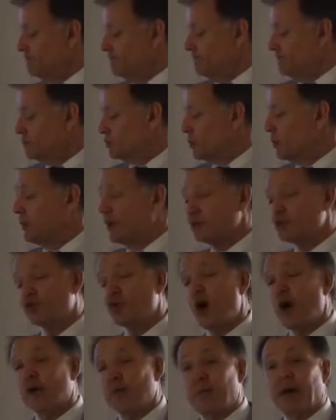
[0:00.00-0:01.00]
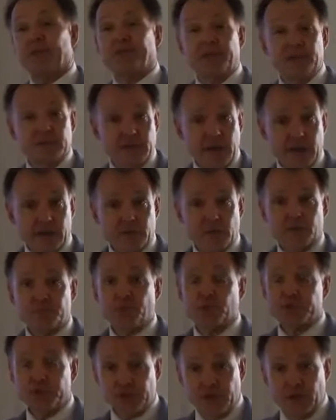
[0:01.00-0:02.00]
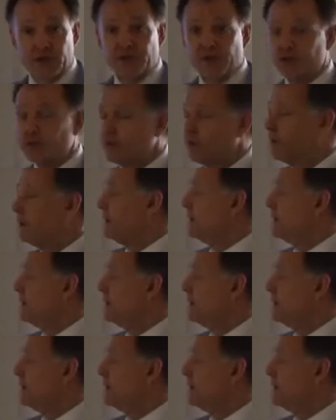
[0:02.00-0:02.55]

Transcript: So let's talk about these access points, the 1830 and